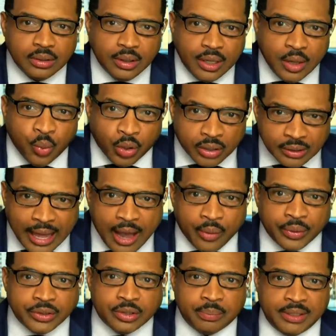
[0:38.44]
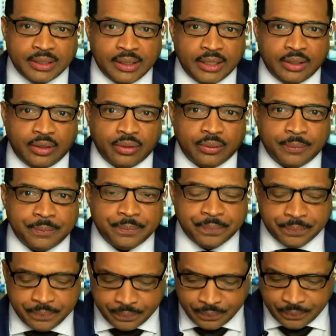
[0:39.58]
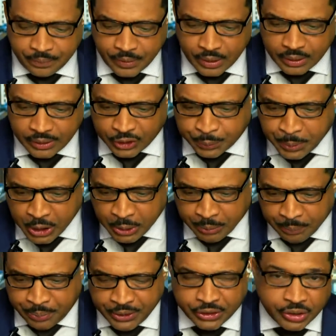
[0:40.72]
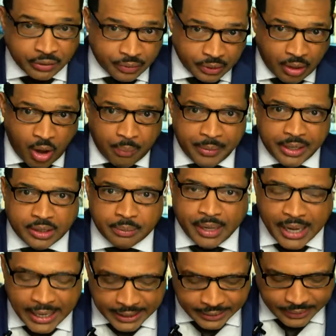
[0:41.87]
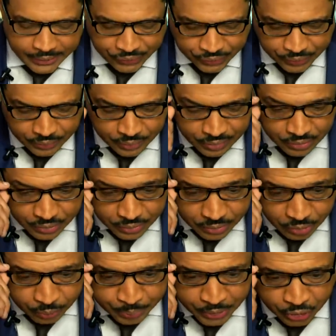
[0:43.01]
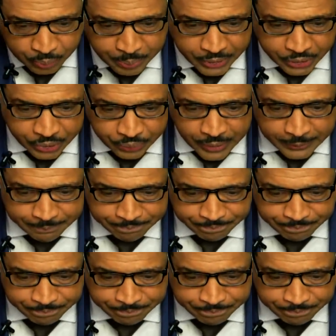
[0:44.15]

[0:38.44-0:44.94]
It would allow it to be legal. Let's put up a picture of the lawmaker behind this. Let's put his picture up.